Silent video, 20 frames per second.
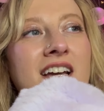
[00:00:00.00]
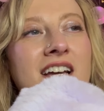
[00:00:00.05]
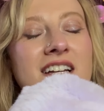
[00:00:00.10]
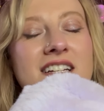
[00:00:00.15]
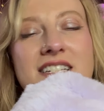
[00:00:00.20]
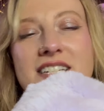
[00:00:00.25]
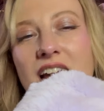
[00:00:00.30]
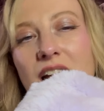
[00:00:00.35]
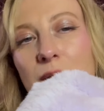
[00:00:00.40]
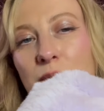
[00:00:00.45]

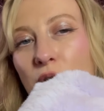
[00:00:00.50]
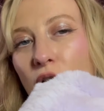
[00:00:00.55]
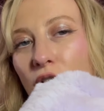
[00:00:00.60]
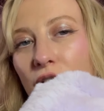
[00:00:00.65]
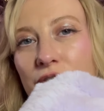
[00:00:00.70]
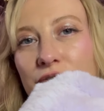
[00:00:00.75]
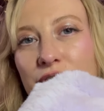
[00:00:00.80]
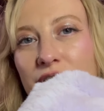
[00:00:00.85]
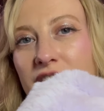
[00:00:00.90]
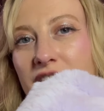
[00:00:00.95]
time
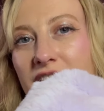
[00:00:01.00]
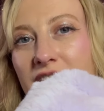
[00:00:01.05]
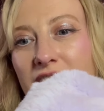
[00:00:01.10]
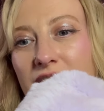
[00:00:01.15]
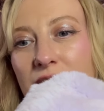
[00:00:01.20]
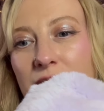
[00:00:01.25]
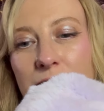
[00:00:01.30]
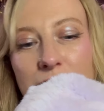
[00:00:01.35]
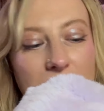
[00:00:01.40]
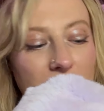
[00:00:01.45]
off with
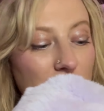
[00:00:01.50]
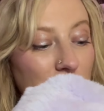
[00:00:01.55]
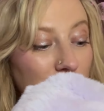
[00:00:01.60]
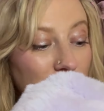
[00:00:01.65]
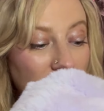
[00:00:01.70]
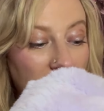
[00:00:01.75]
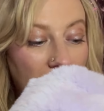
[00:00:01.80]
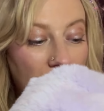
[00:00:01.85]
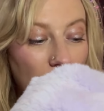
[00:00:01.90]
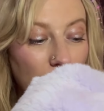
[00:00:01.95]
him.
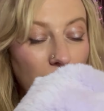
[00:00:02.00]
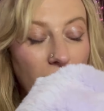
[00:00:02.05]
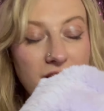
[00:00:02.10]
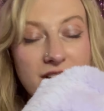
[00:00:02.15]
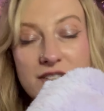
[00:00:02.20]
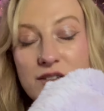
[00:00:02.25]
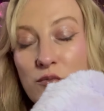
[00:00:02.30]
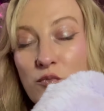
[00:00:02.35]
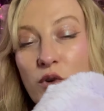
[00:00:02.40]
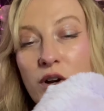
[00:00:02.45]
I
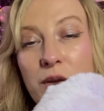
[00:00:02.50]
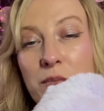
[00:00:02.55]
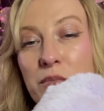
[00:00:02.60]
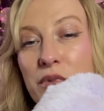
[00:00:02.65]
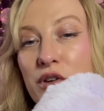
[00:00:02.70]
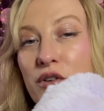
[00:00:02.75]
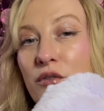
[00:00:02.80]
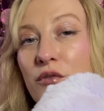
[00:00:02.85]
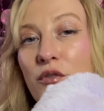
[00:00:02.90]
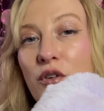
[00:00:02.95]
wanted
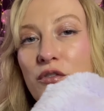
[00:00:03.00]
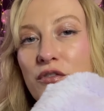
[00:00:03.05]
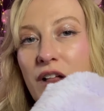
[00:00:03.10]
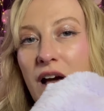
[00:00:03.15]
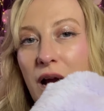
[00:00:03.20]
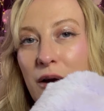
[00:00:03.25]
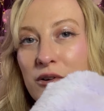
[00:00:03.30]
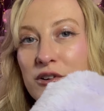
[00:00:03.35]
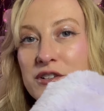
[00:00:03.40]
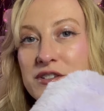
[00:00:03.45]
beautiful
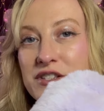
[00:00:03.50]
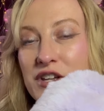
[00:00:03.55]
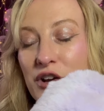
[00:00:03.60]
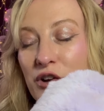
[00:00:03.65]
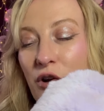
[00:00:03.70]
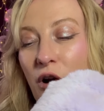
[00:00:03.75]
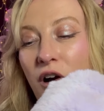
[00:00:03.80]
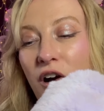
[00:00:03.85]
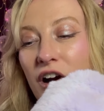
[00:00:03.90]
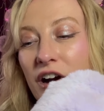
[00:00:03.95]
flowers, a
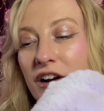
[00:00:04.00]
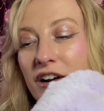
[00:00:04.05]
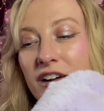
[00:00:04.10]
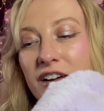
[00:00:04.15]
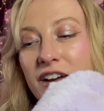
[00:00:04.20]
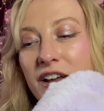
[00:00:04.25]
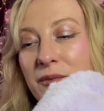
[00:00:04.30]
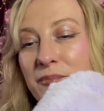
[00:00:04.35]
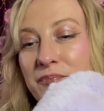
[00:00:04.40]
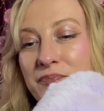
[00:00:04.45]

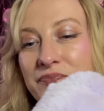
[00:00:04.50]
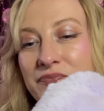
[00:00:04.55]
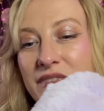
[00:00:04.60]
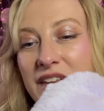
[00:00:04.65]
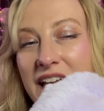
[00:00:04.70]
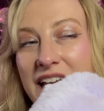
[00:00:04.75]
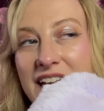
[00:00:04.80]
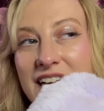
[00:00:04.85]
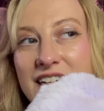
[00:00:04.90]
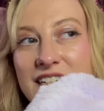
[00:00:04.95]
card.
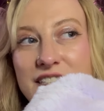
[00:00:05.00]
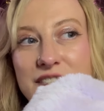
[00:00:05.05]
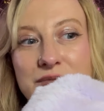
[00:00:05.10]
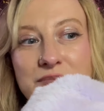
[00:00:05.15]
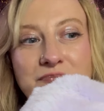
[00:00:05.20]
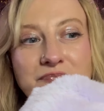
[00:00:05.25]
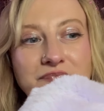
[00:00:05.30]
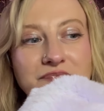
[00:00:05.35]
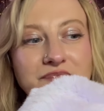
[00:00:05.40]
And